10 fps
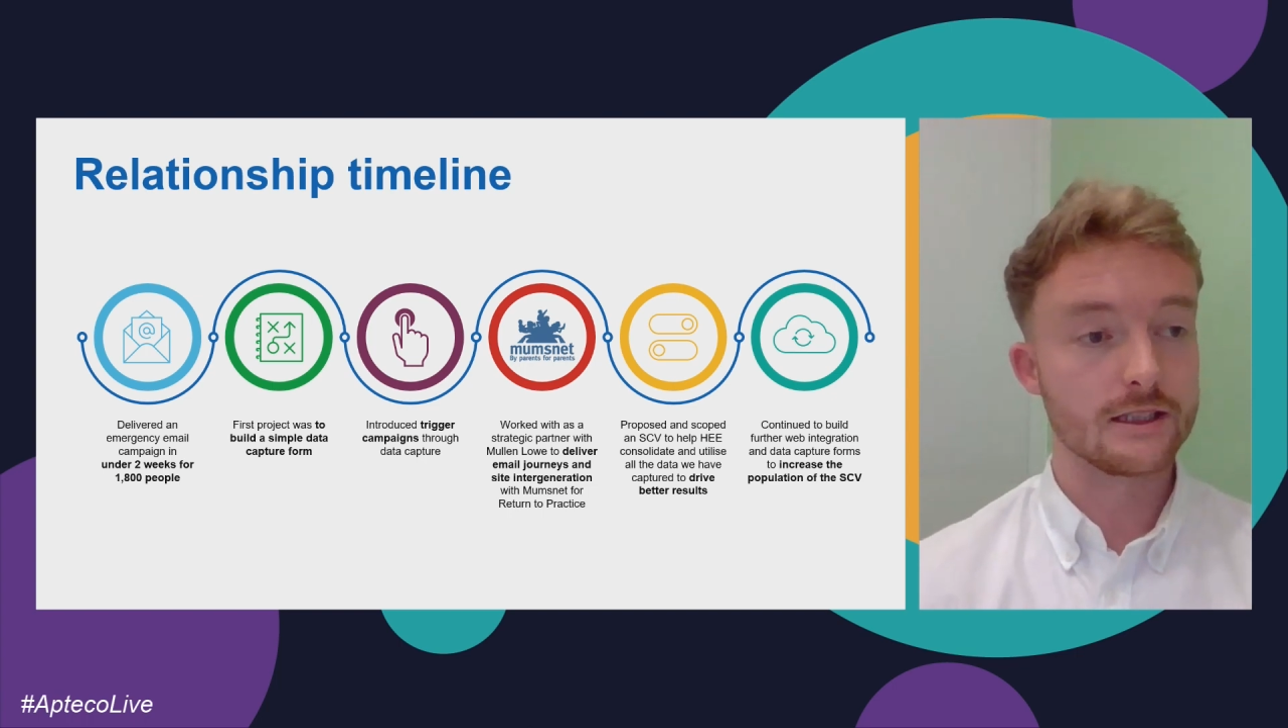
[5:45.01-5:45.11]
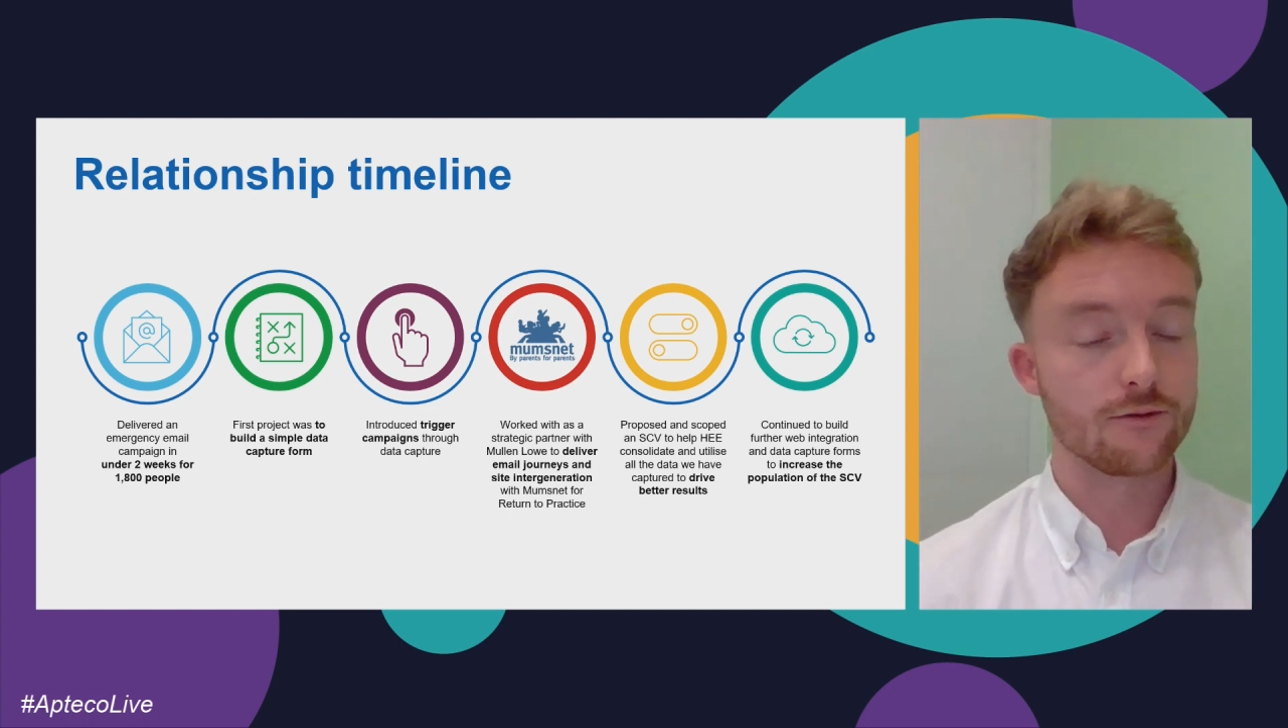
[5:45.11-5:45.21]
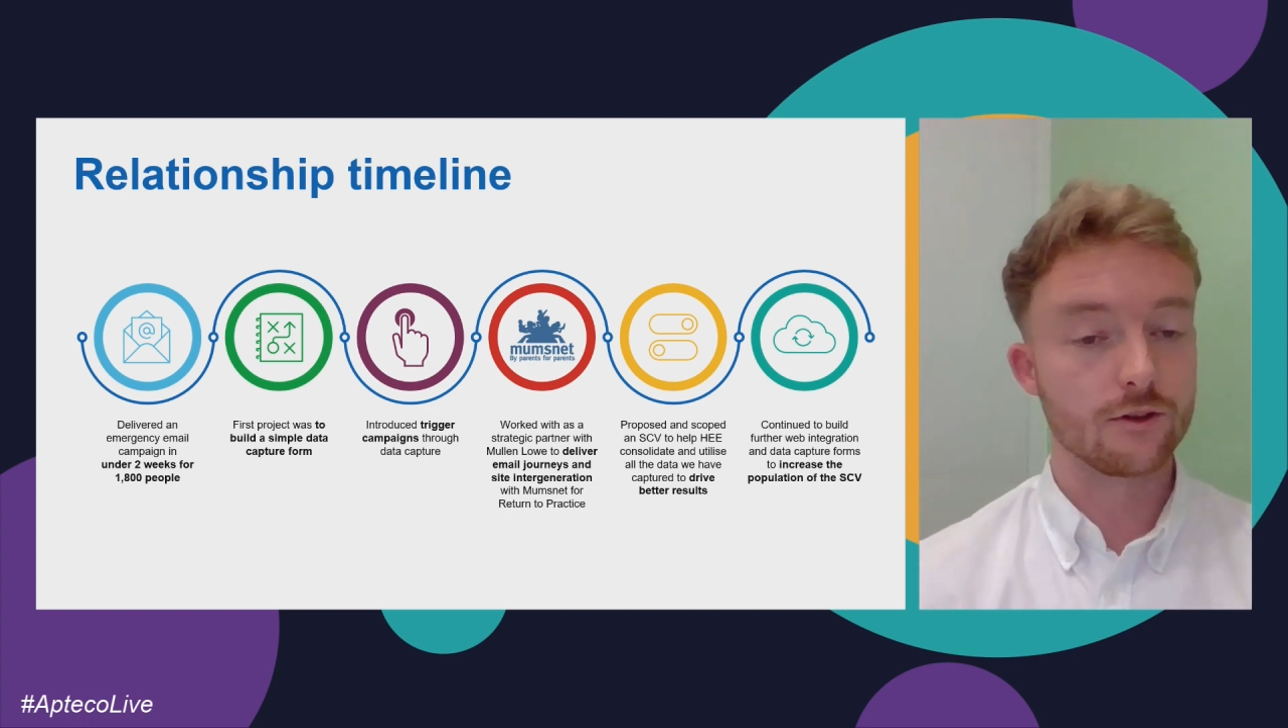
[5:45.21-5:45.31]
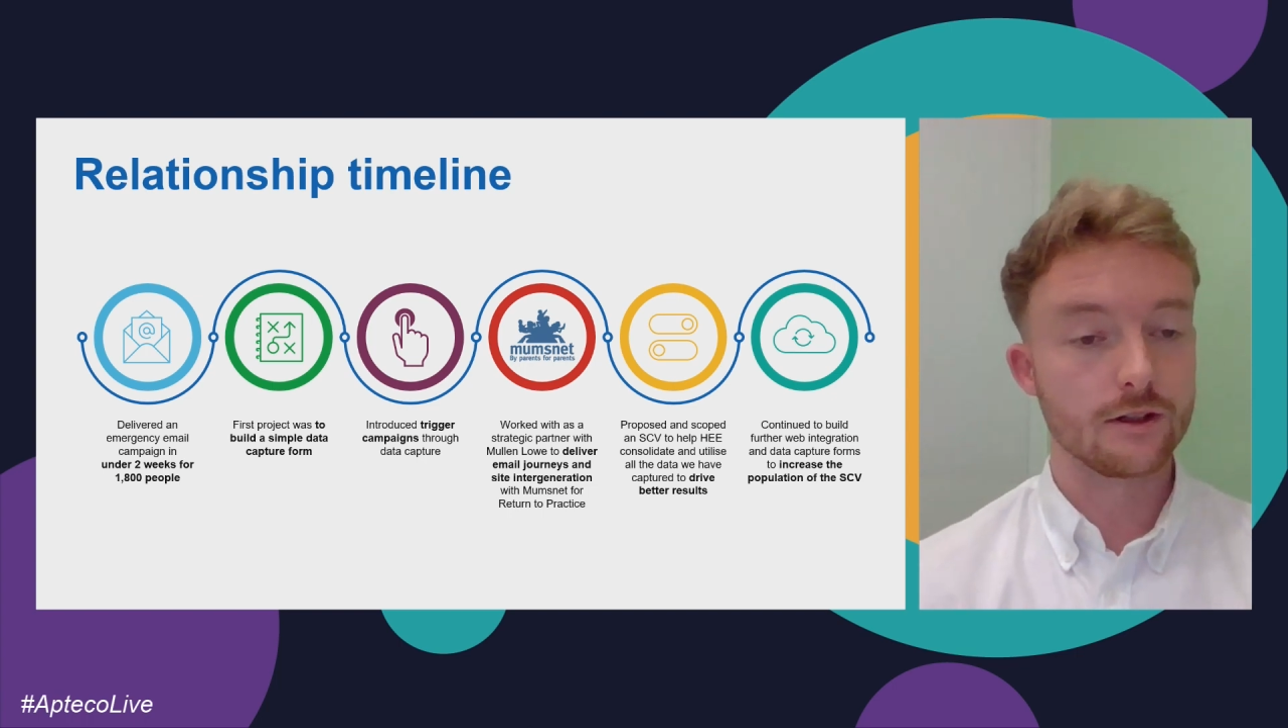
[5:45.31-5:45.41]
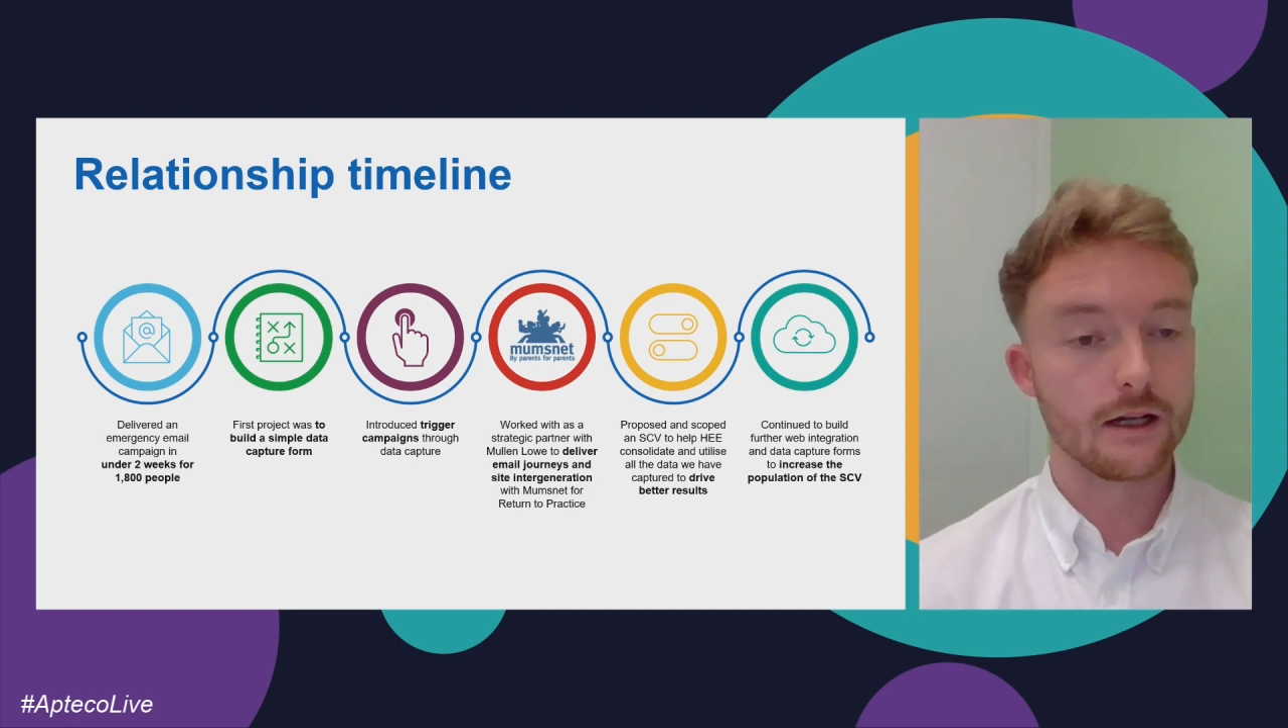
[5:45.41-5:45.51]

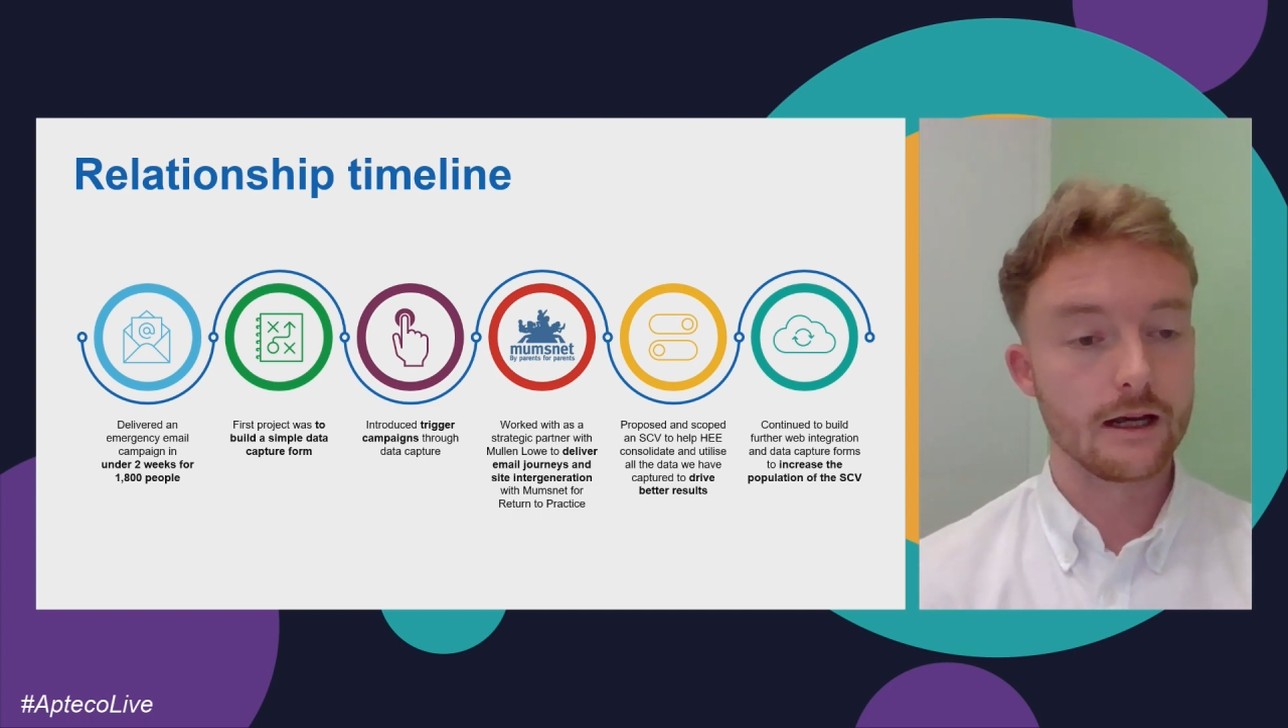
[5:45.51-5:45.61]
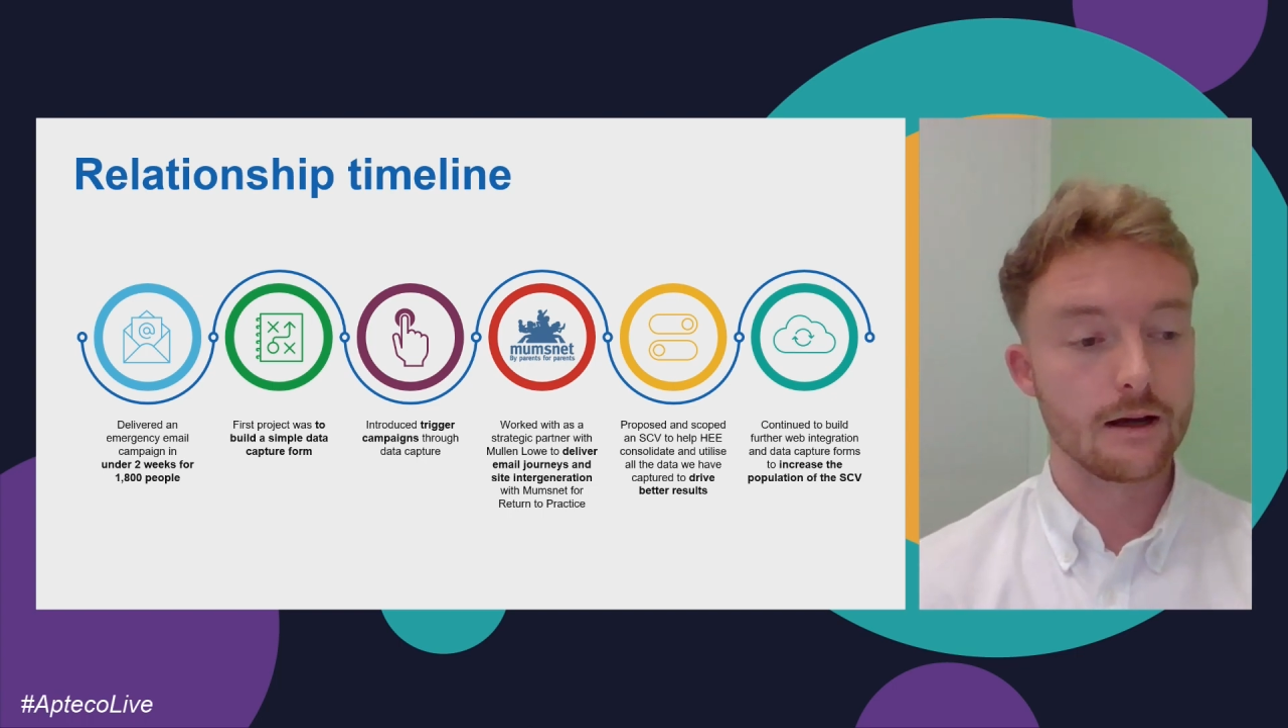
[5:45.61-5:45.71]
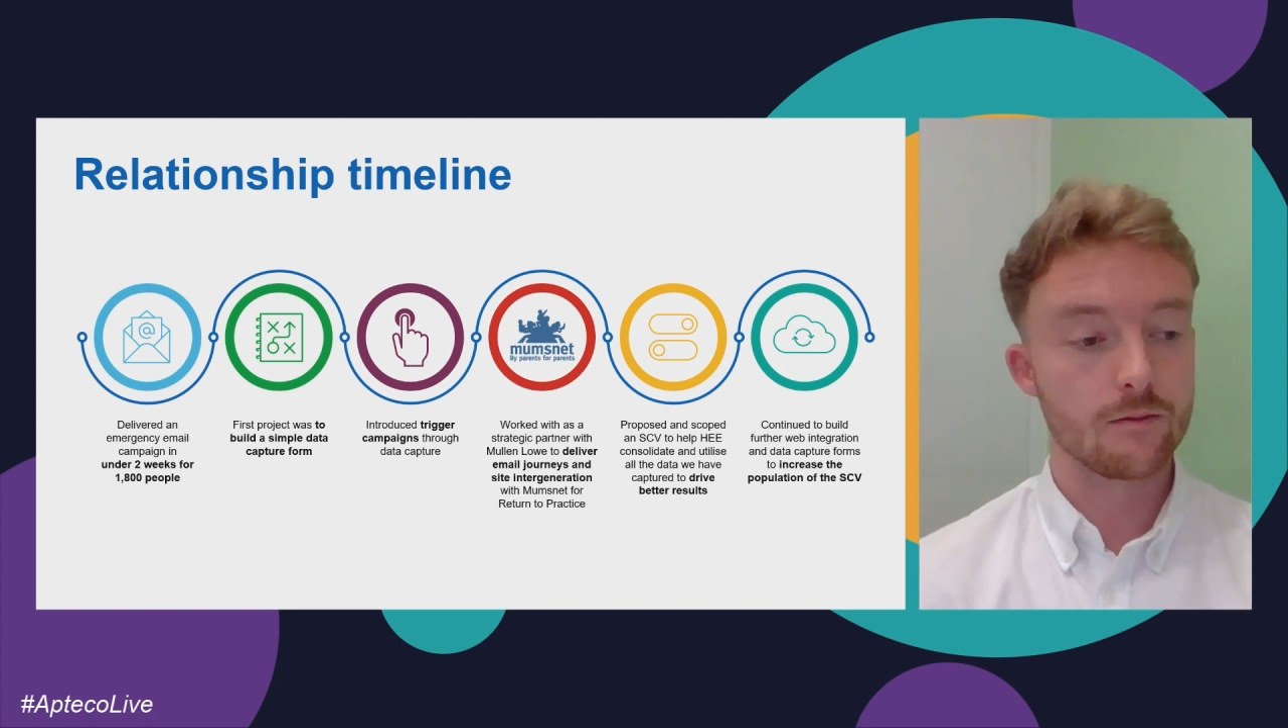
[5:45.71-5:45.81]
different